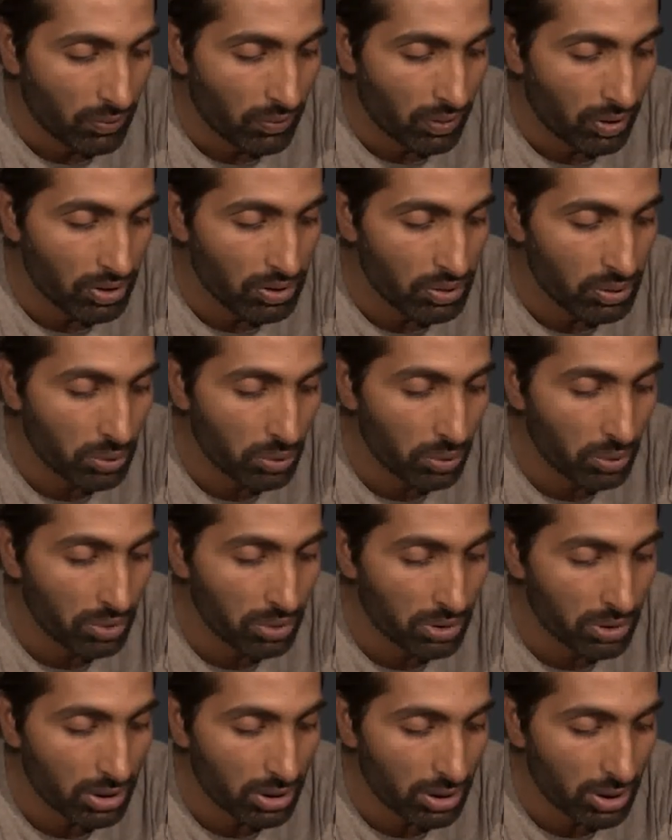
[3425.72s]
for
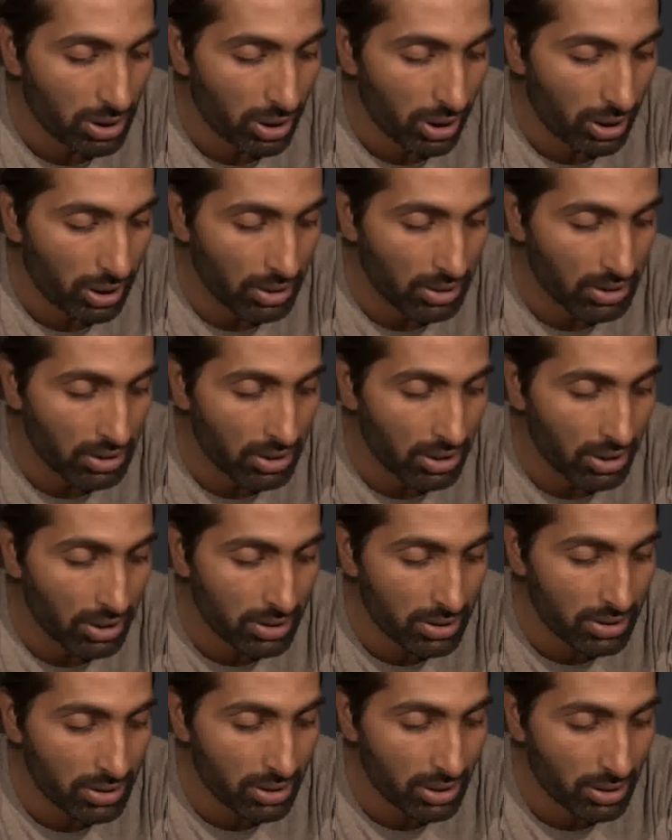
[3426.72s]
youth and
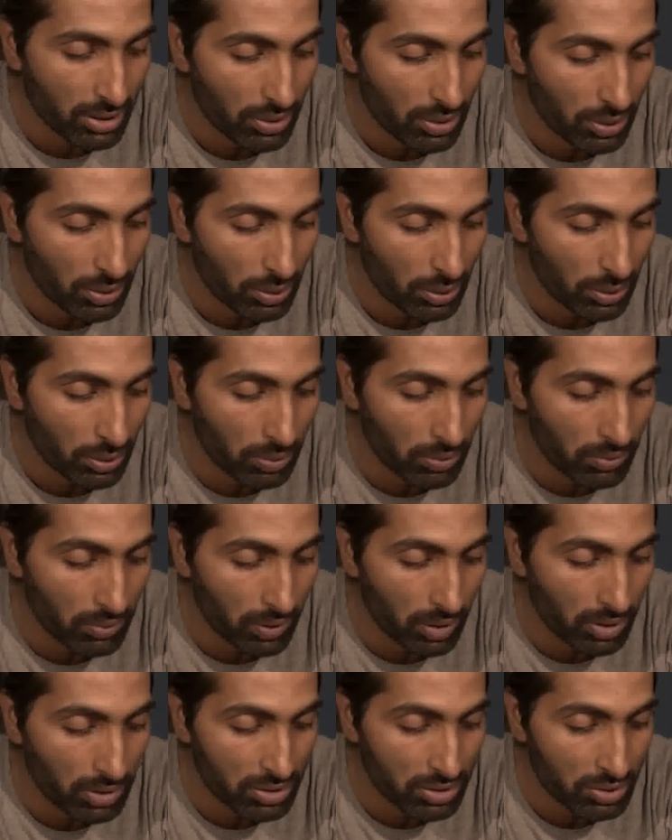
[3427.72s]
kids who
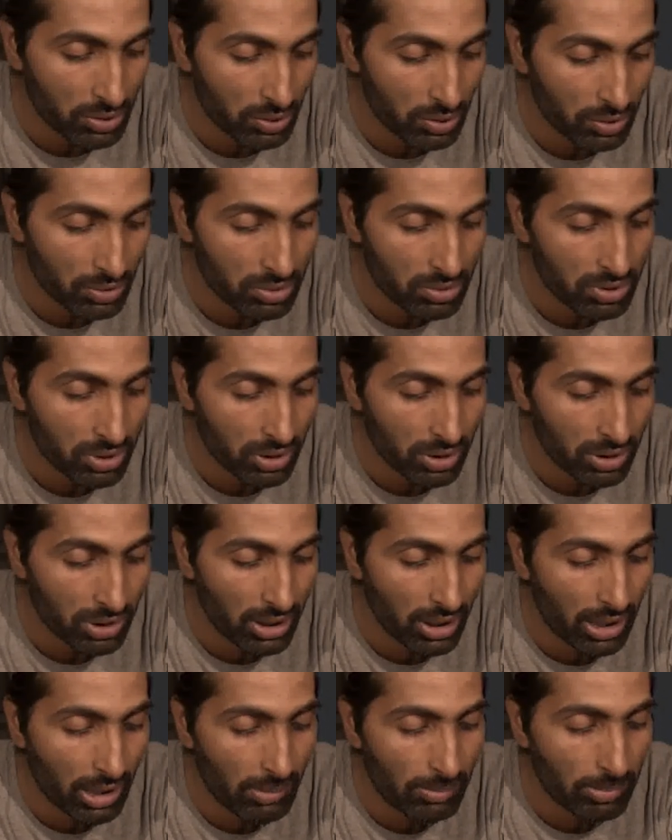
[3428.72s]
wants to
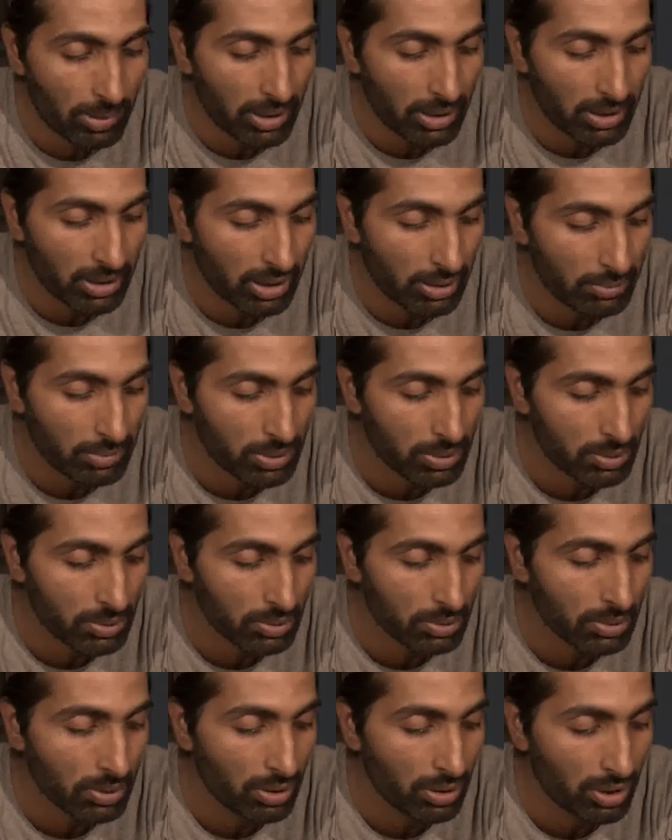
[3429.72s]
study, helping them
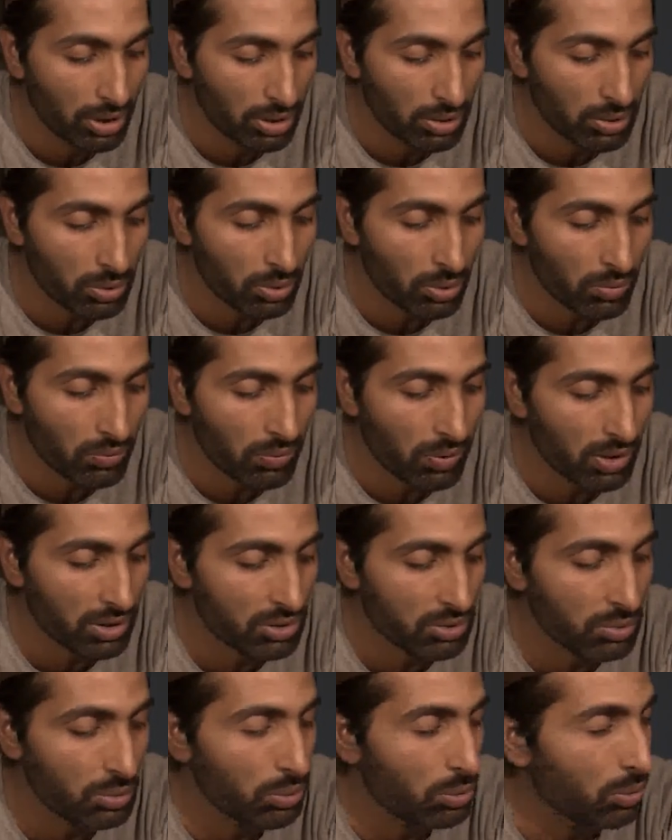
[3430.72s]
to enroll
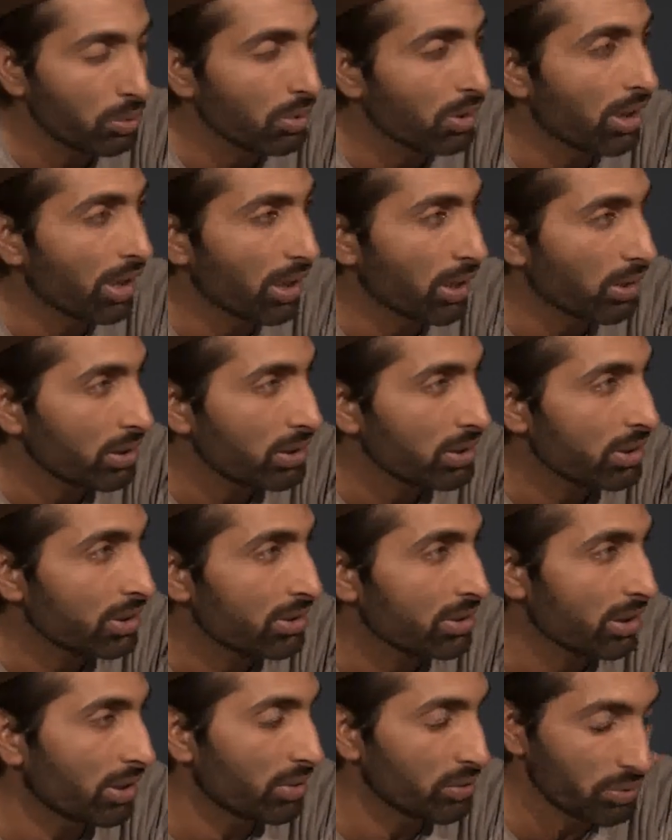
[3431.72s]
for school,
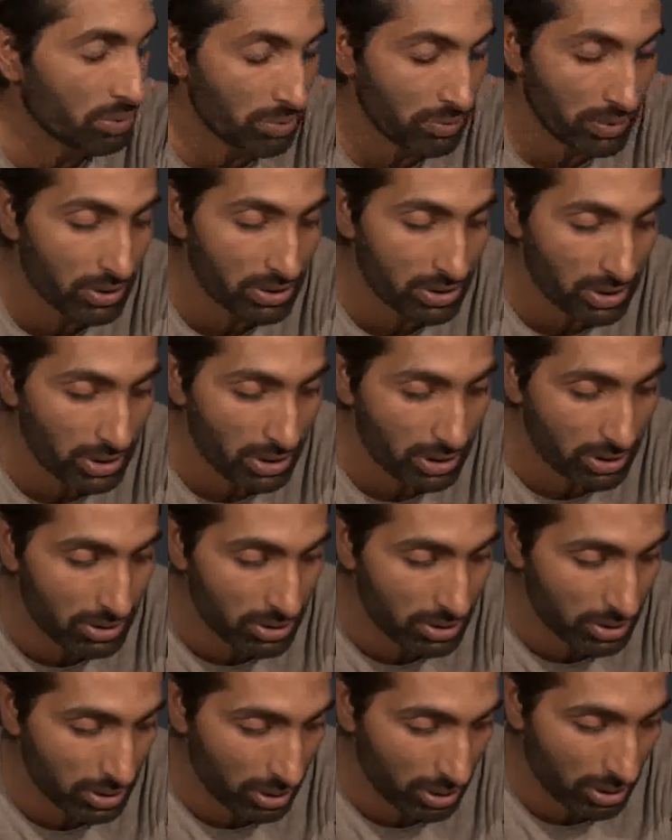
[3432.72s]
colleges, and
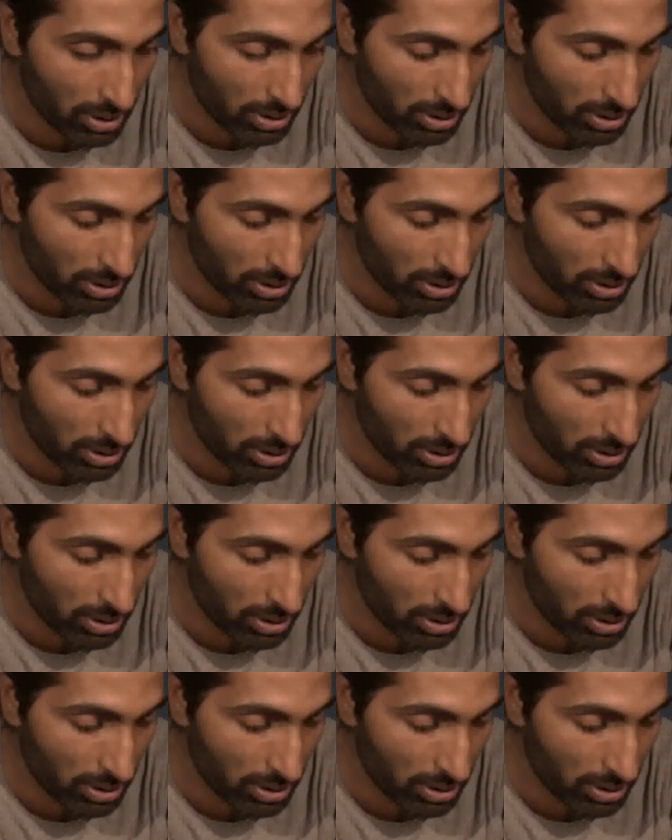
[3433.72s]
universities.